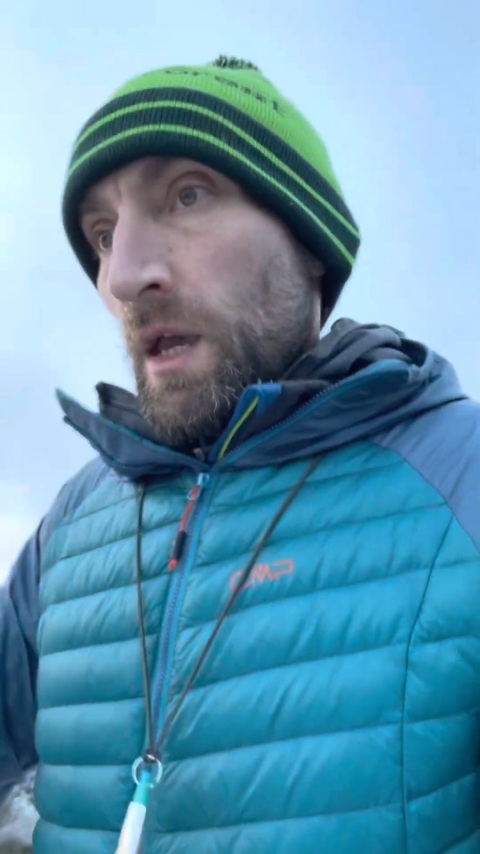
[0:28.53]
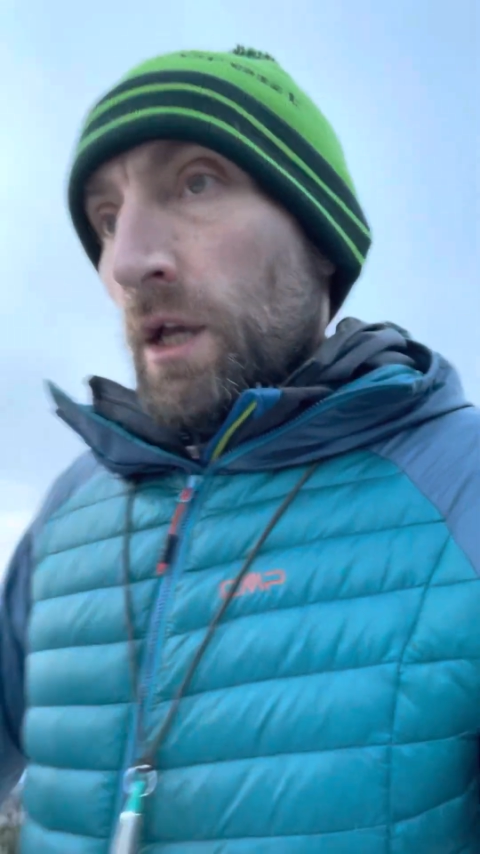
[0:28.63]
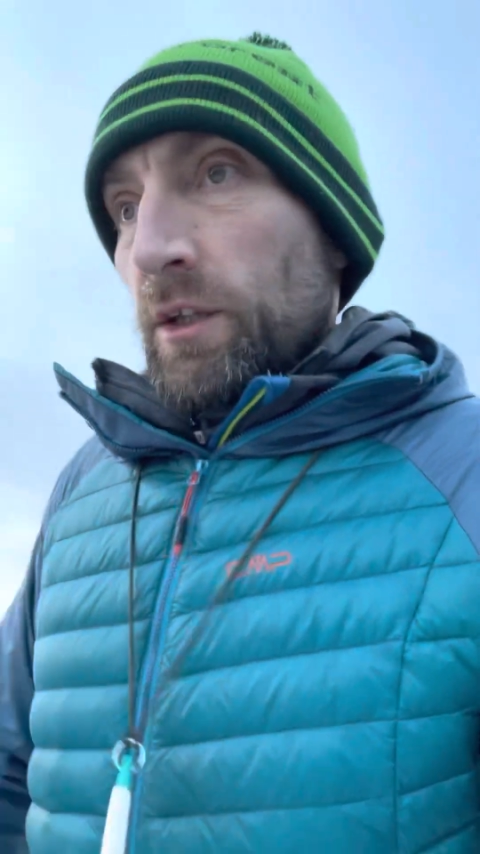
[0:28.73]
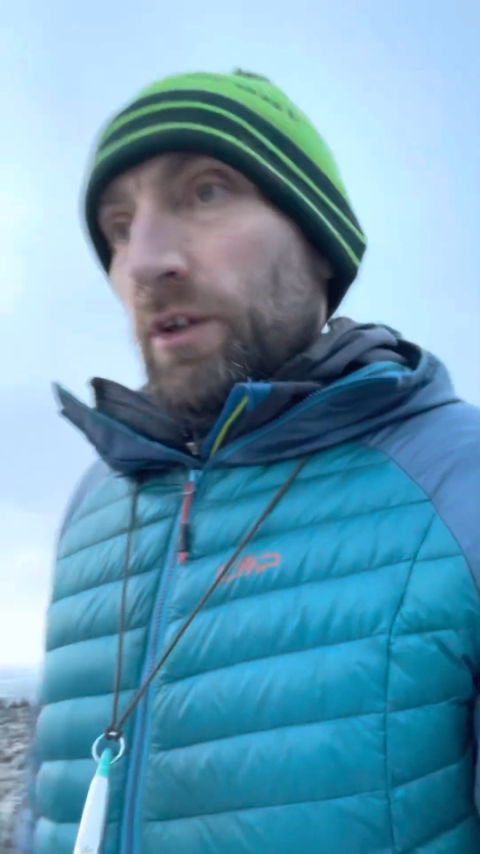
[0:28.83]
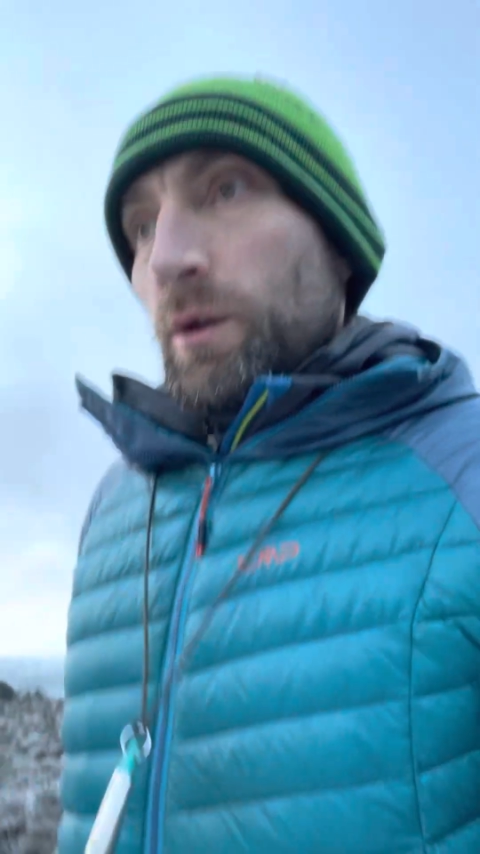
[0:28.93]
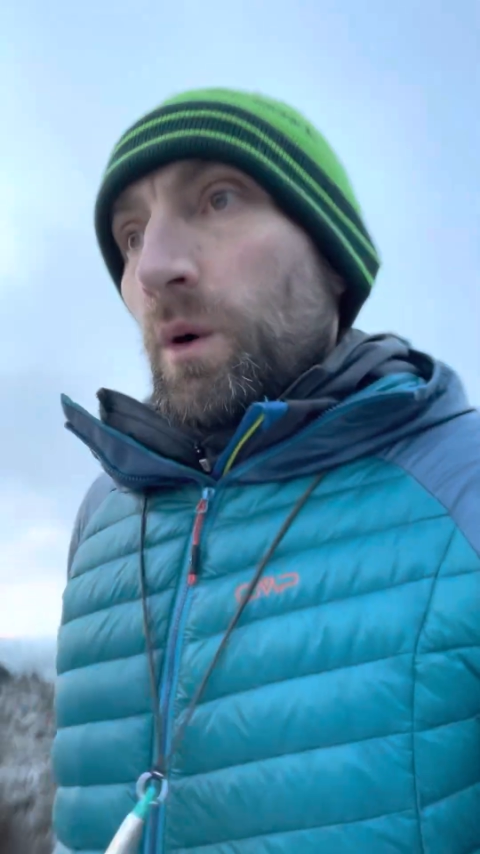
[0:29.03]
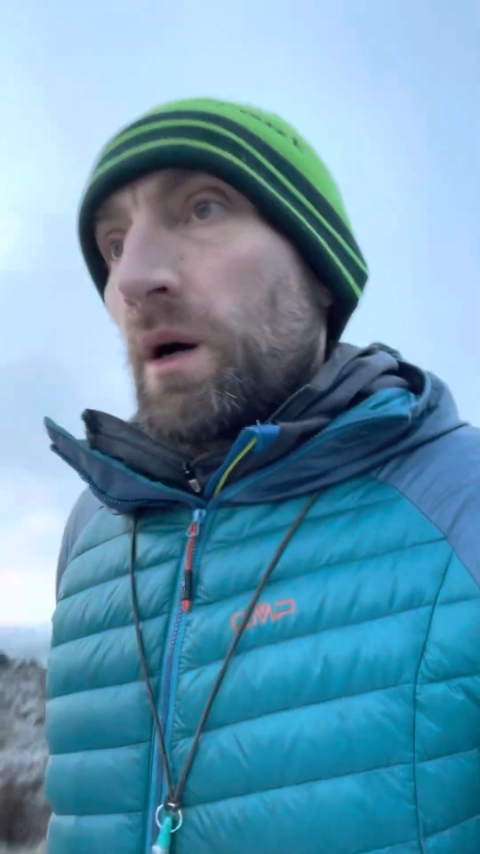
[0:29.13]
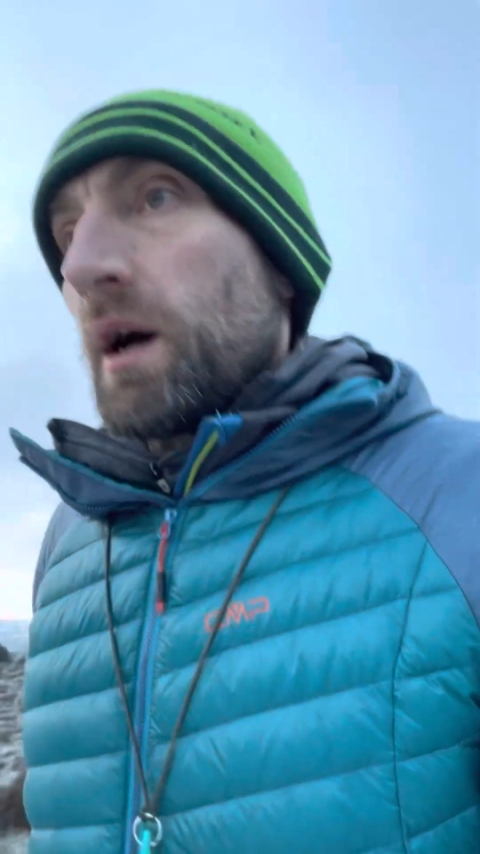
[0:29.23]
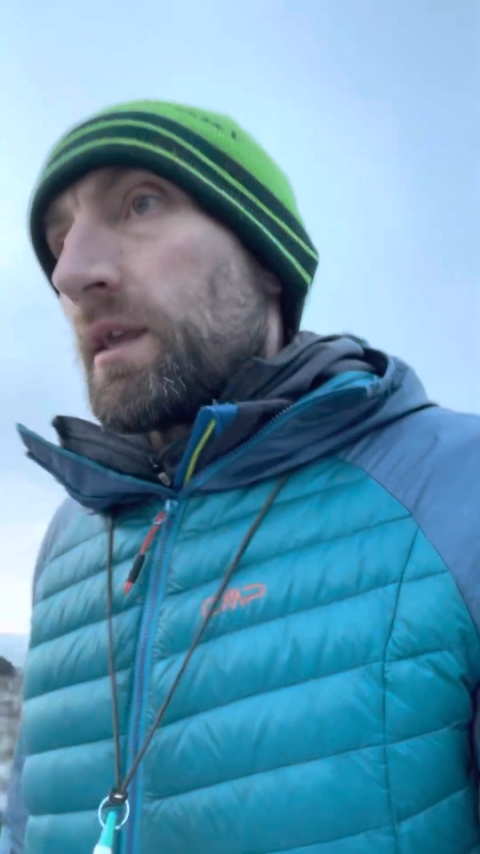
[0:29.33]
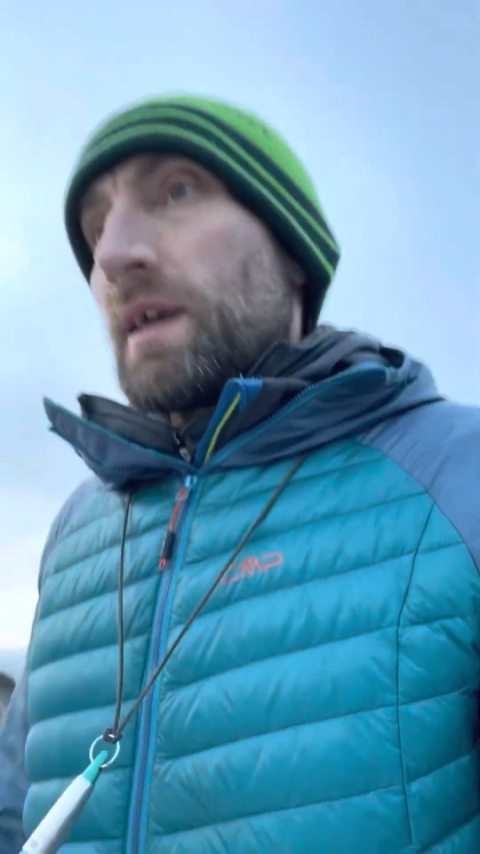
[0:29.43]
So
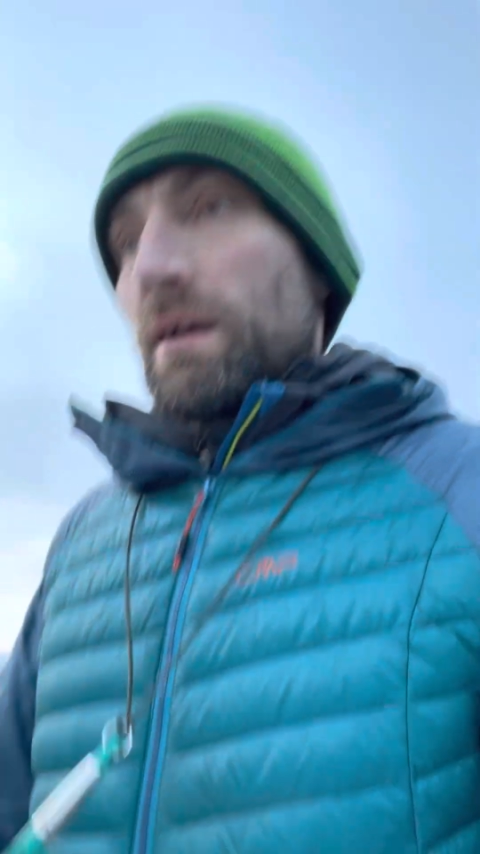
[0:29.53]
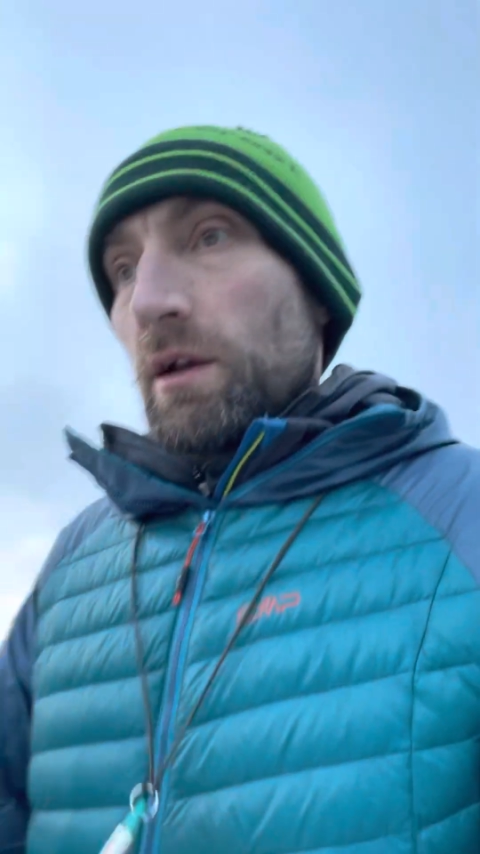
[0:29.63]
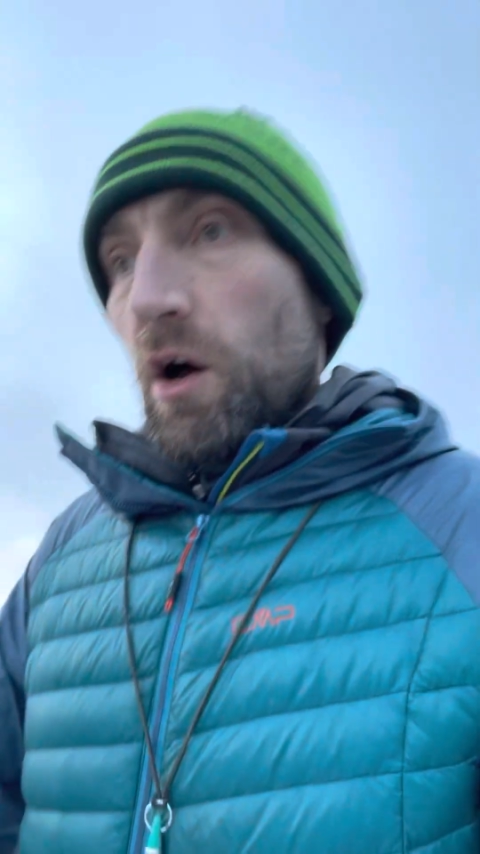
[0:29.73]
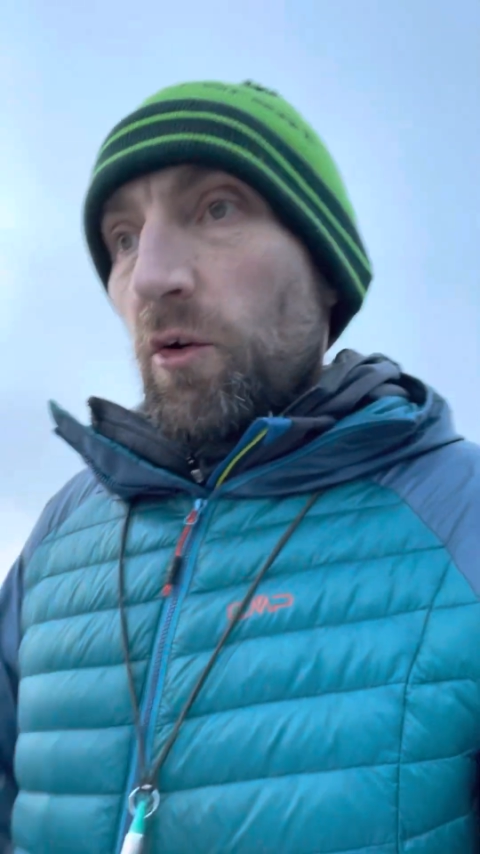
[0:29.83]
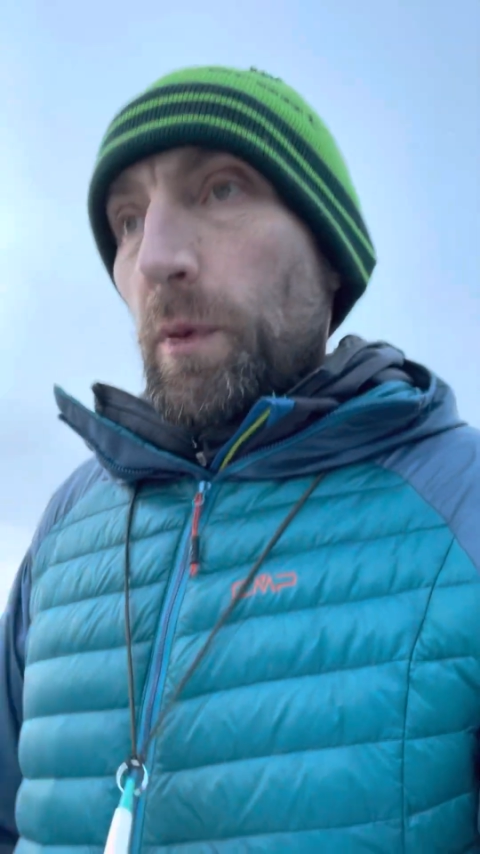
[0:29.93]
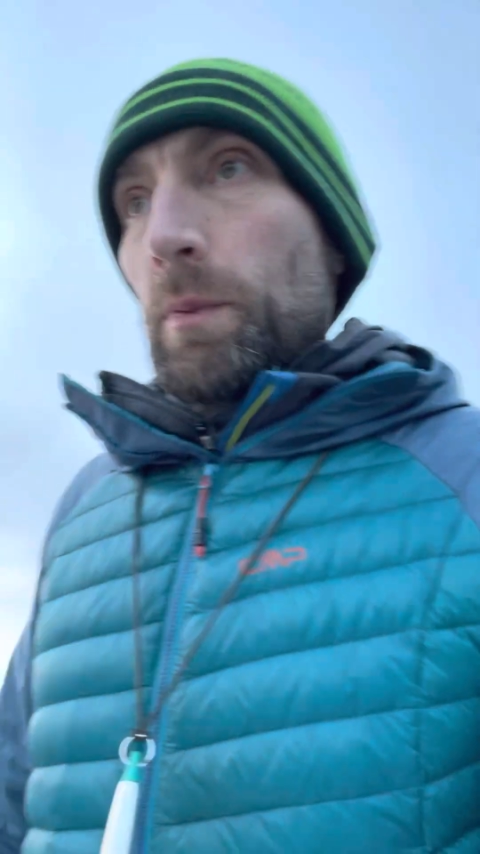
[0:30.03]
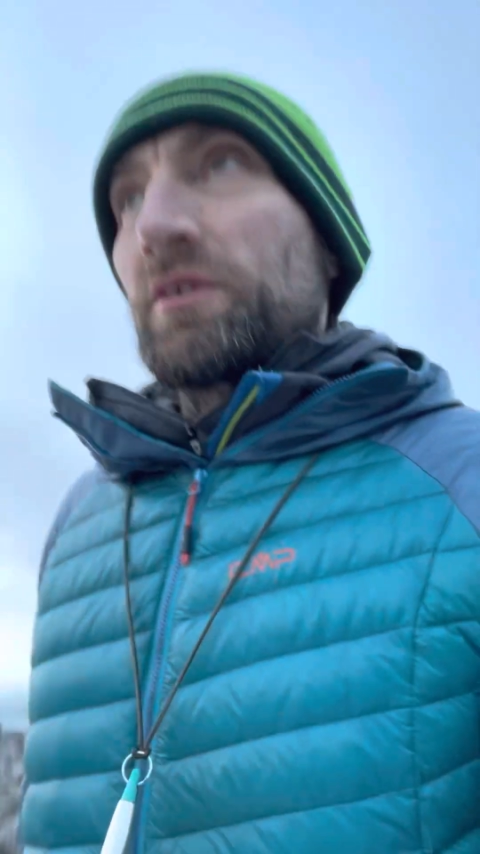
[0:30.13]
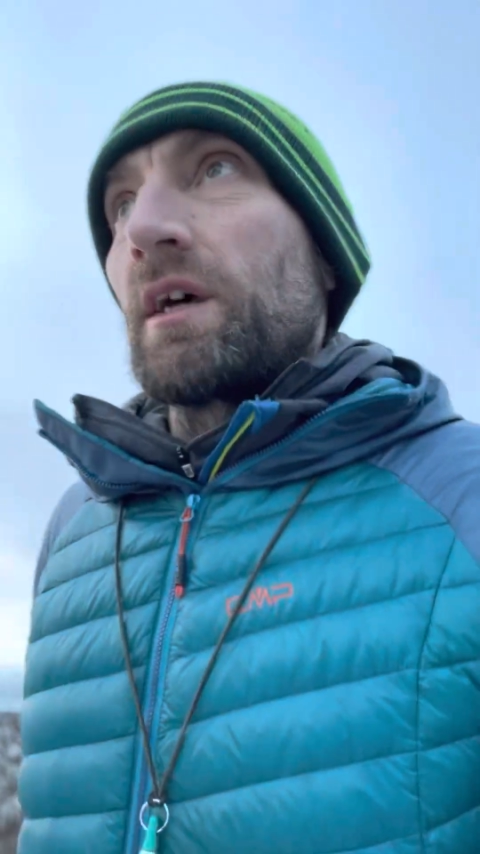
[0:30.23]
you hear a lot of people say,